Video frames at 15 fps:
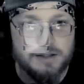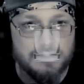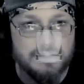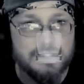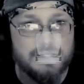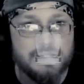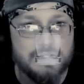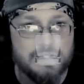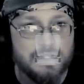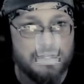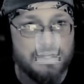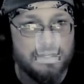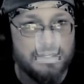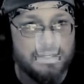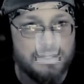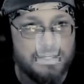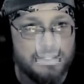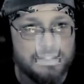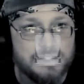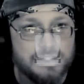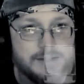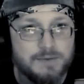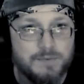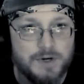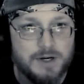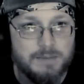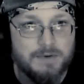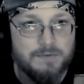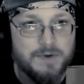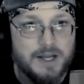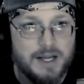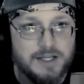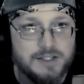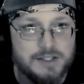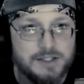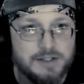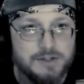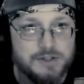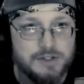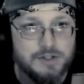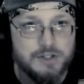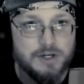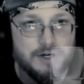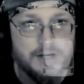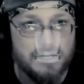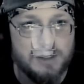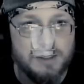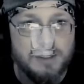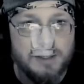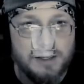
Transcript: You see the jar? Here it is. It's in front of my face. There's the jar.